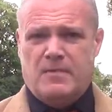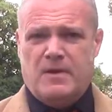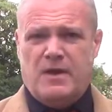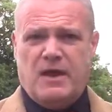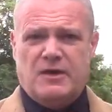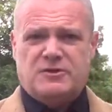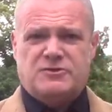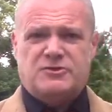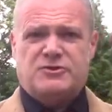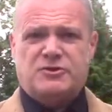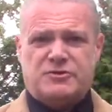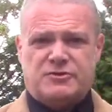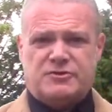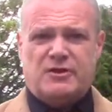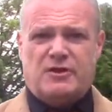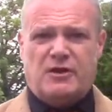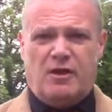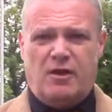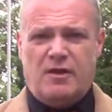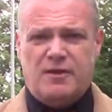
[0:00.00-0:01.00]
It's just
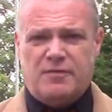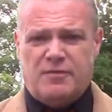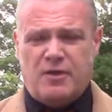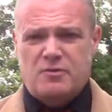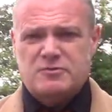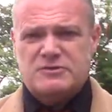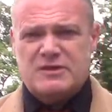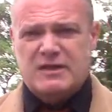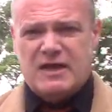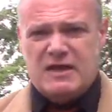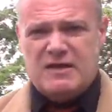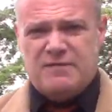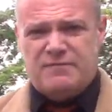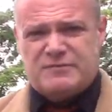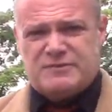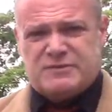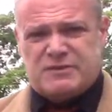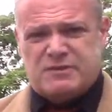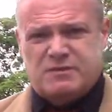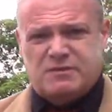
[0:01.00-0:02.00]
that, like those
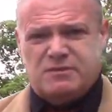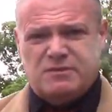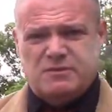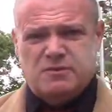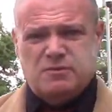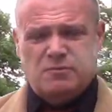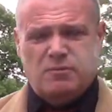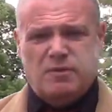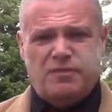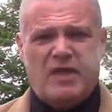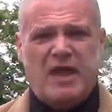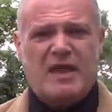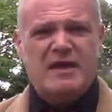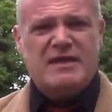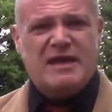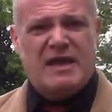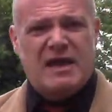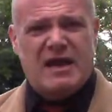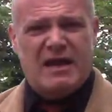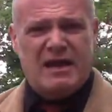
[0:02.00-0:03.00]
leaves with their
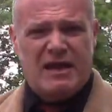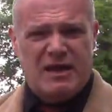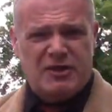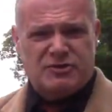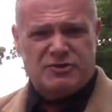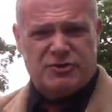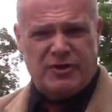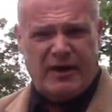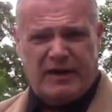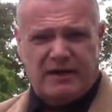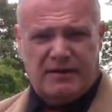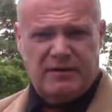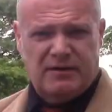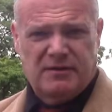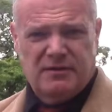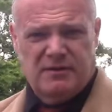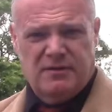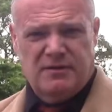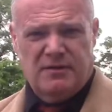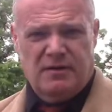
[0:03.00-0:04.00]
yearly trick
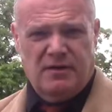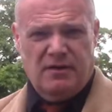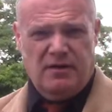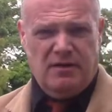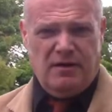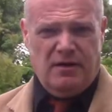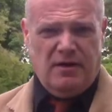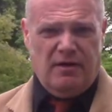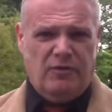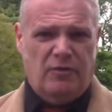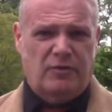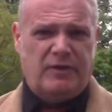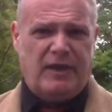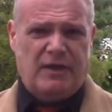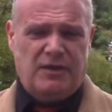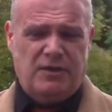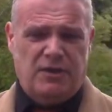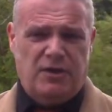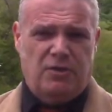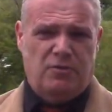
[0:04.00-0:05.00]
of
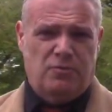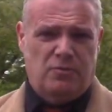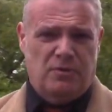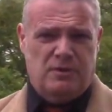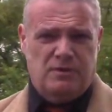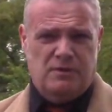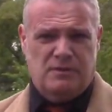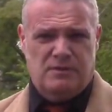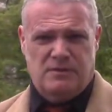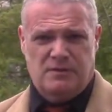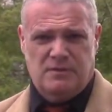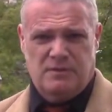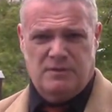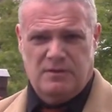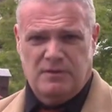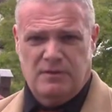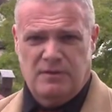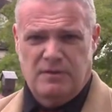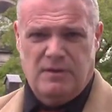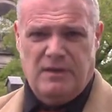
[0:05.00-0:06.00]
looking new,
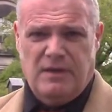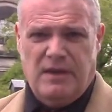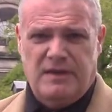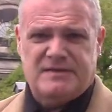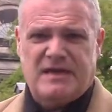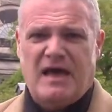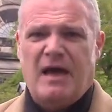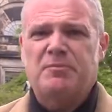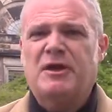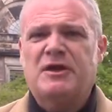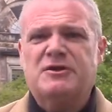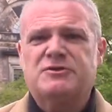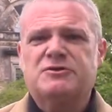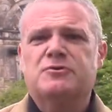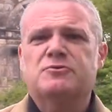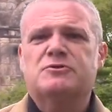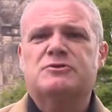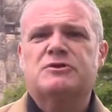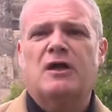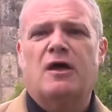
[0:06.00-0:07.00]
it's happening
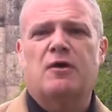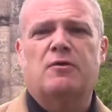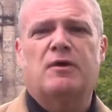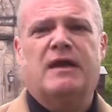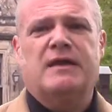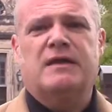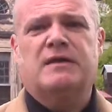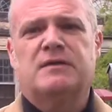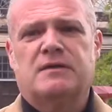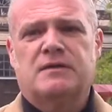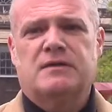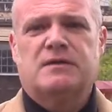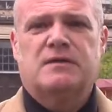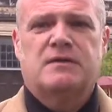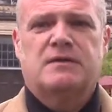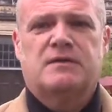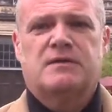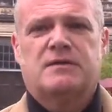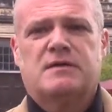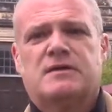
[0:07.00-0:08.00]
too slowly
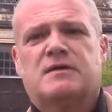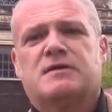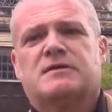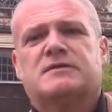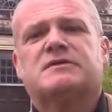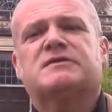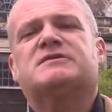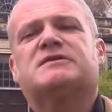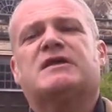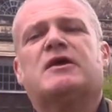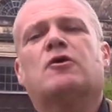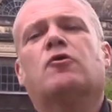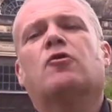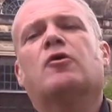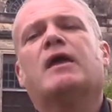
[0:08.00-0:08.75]
to see or